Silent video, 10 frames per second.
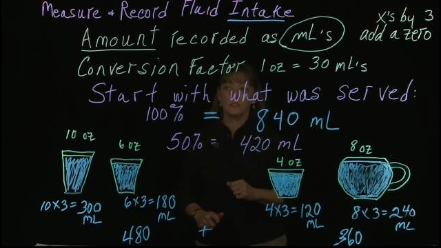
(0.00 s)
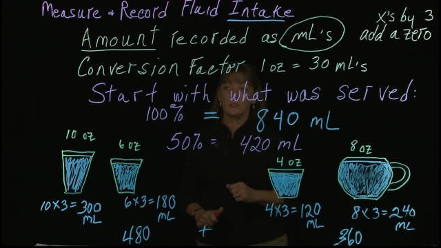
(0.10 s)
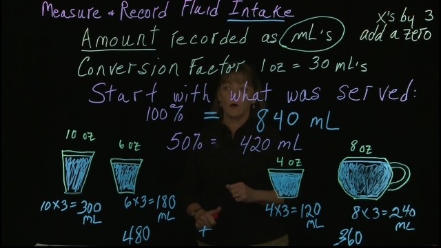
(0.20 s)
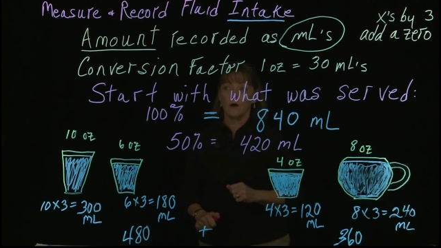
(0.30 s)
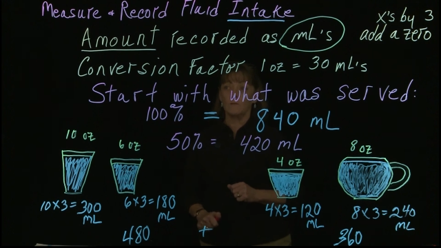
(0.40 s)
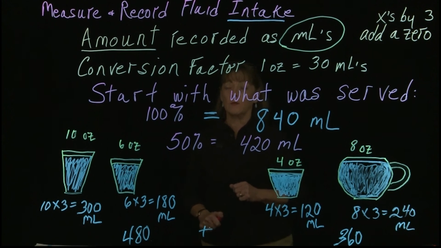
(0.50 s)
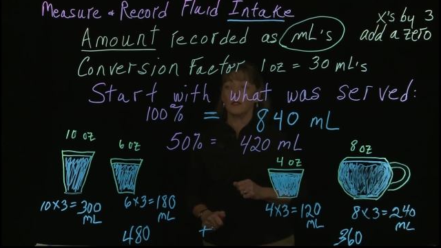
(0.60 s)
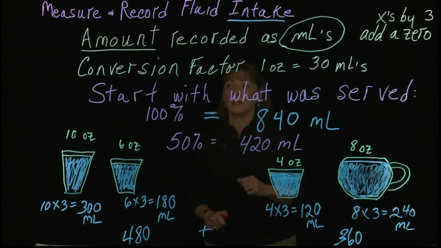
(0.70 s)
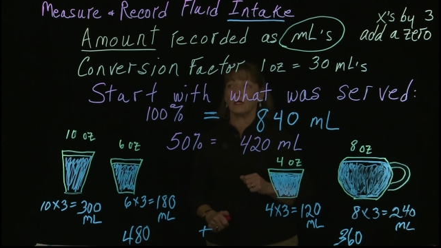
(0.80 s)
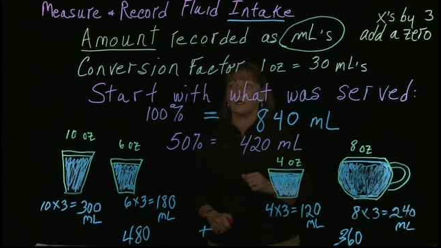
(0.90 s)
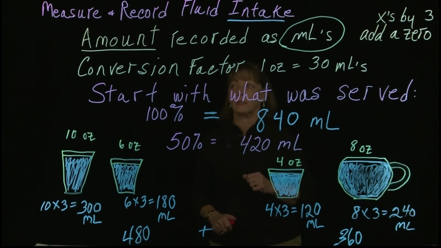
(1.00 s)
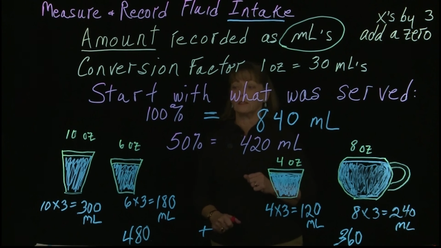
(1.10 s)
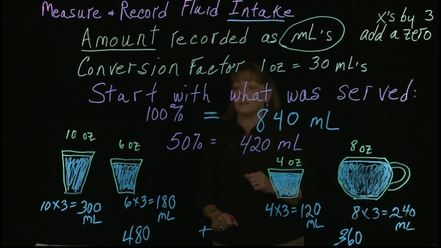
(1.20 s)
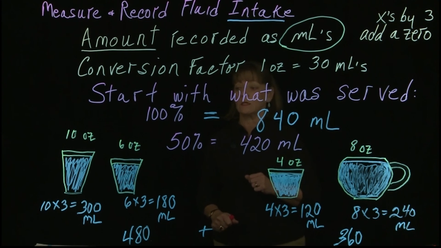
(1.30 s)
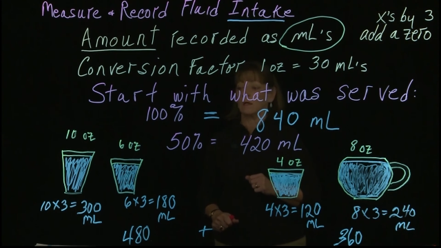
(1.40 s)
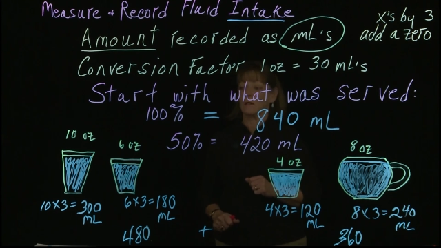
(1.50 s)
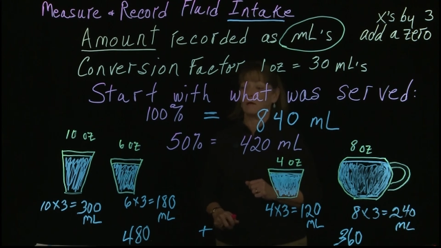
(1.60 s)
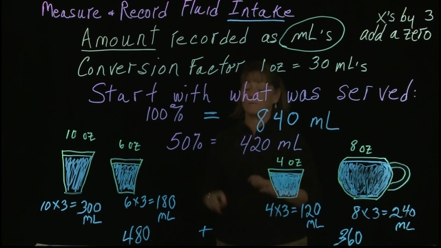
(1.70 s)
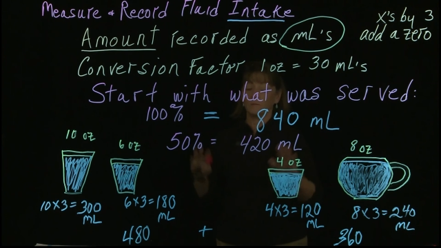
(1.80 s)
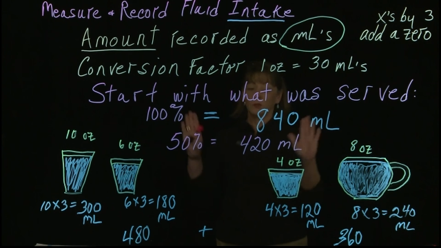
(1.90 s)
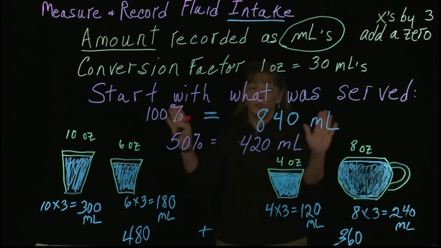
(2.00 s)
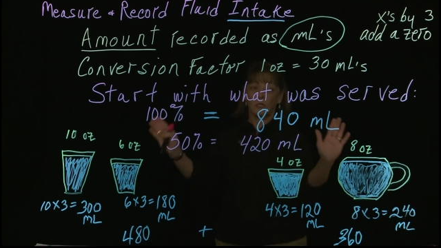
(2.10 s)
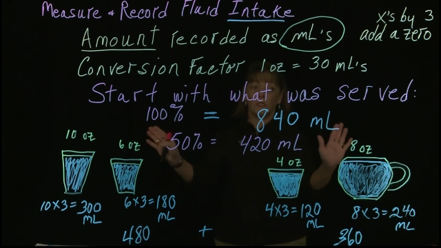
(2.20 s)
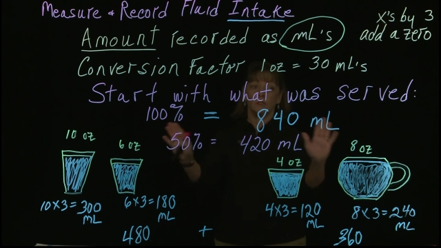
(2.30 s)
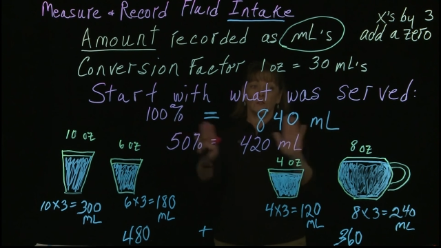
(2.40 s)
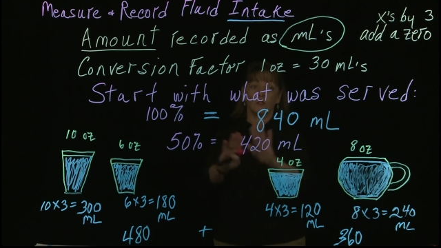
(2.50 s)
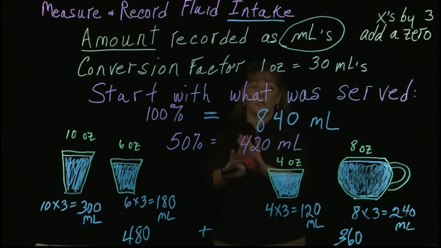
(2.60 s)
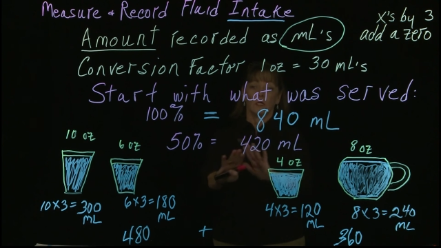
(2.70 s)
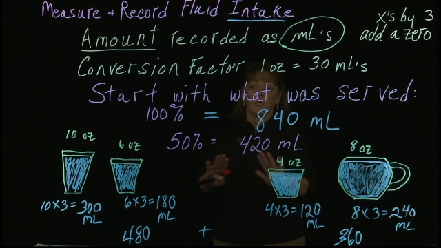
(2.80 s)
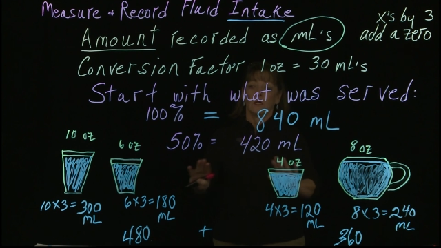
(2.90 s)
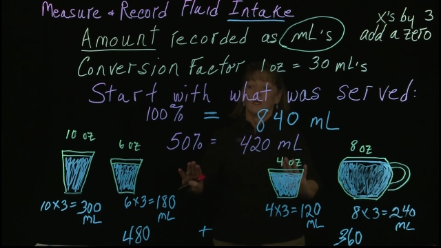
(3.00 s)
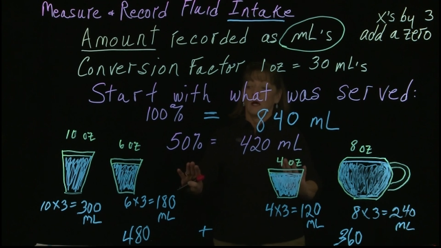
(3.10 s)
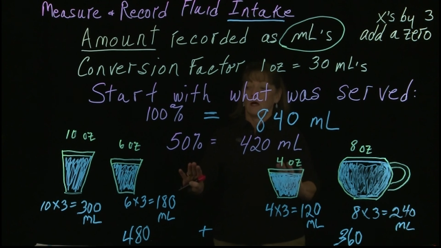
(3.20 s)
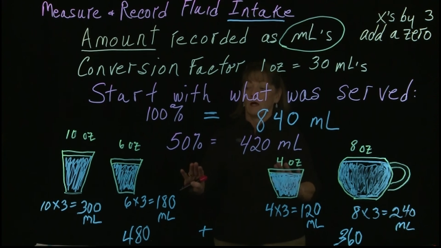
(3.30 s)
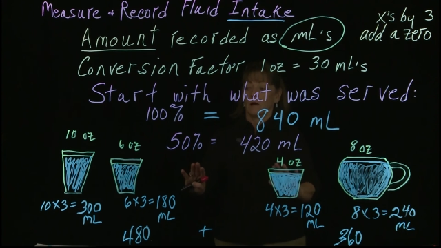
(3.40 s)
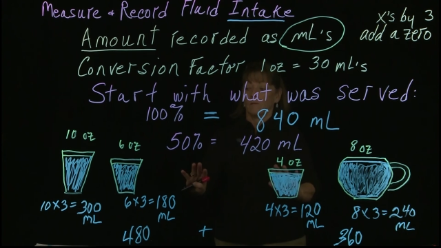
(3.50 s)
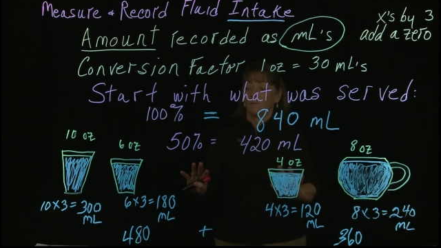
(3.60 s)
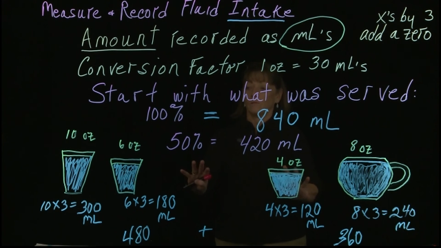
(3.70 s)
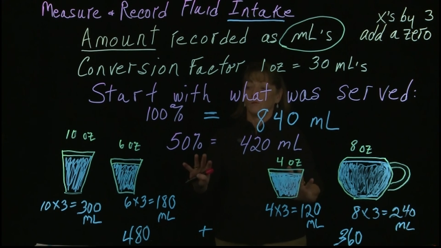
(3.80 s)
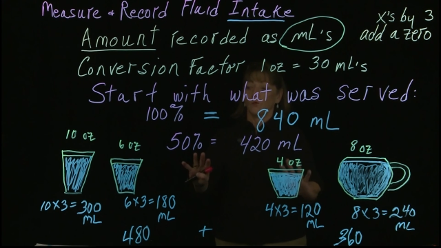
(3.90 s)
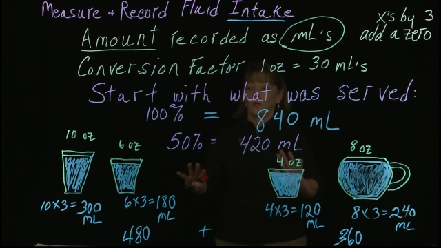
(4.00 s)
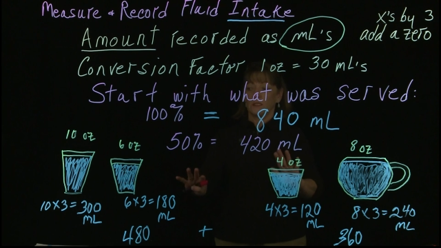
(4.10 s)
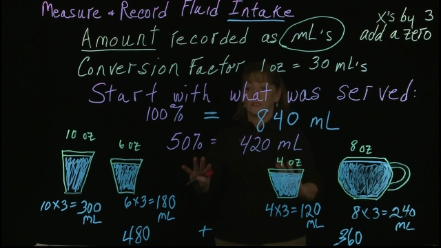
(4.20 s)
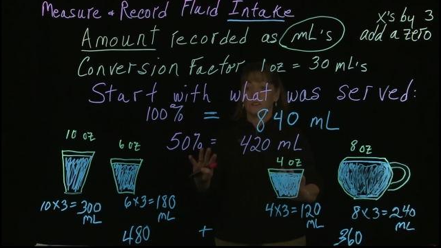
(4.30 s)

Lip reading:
(no speaker visible)